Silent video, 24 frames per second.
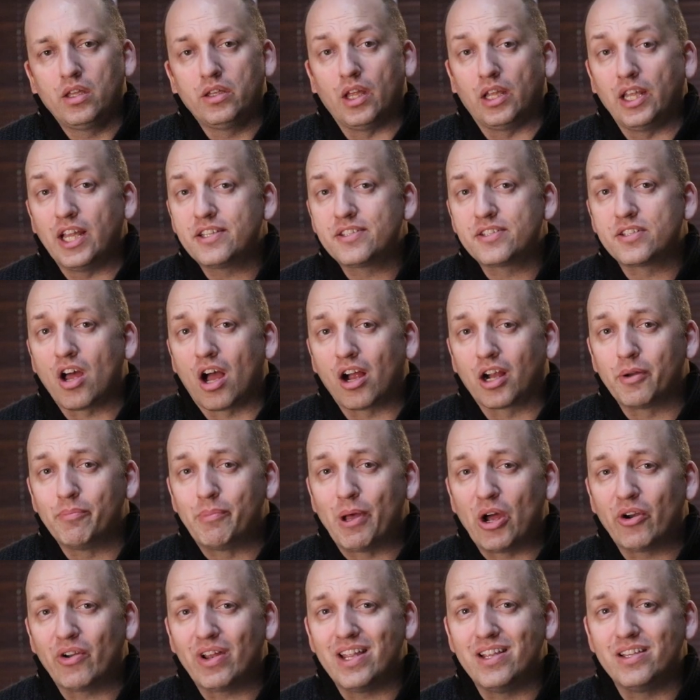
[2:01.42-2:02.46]
Now let's talk
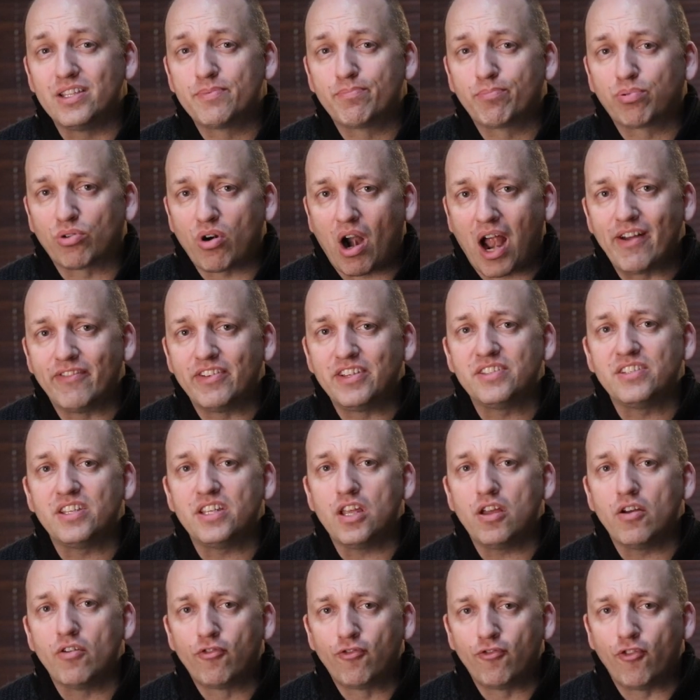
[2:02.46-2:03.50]
about his
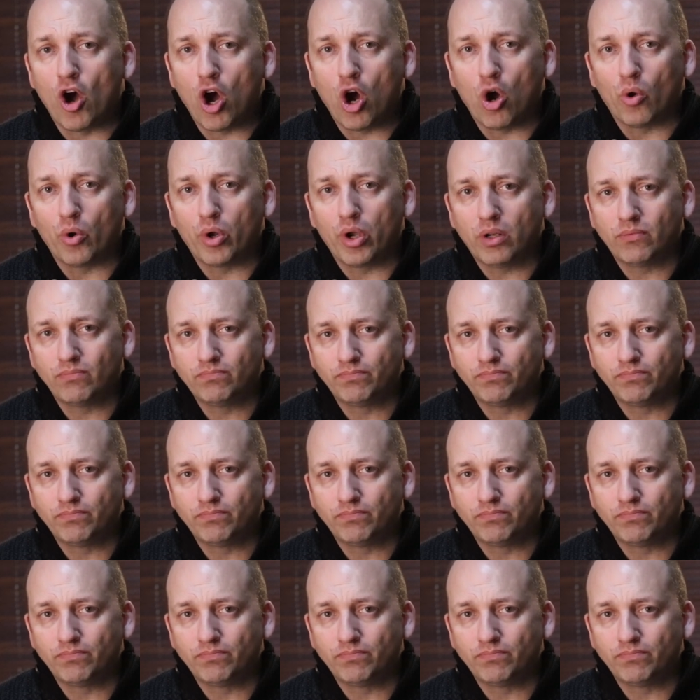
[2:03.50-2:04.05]
privacy phone.